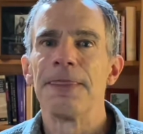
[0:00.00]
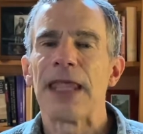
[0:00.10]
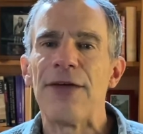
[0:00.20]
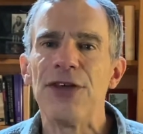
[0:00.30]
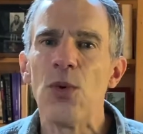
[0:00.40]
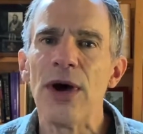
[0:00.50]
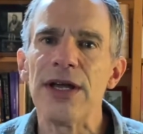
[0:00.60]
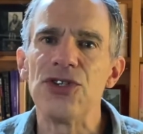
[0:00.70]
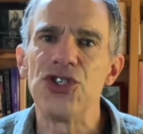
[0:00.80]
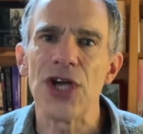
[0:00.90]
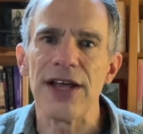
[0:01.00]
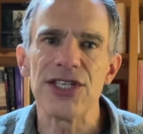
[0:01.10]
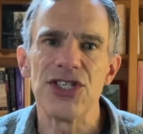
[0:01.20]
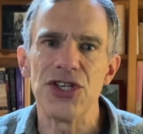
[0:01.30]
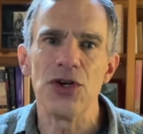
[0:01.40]
If you want to
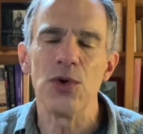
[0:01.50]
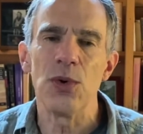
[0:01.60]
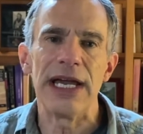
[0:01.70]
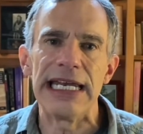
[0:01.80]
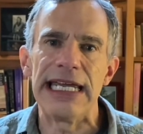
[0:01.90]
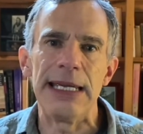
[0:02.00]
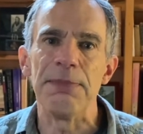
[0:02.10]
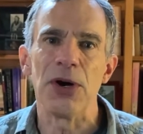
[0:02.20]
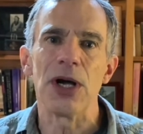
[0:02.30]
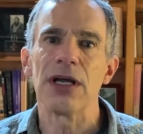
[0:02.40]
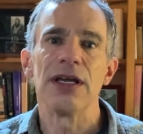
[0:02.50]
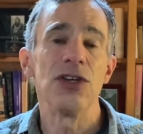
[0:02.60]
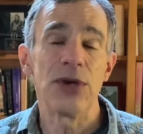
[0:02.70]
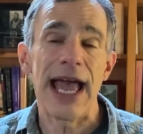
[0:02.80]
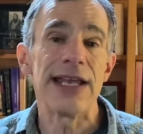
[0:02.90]
just do an ebook,
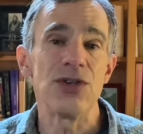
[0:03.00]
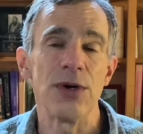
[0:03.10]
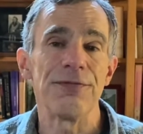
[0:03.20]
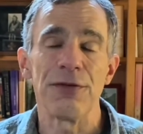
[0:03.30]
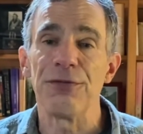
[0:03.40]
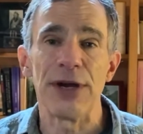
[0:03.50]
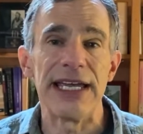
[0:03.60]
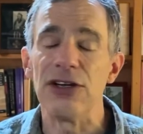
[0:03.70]
you can do it for free.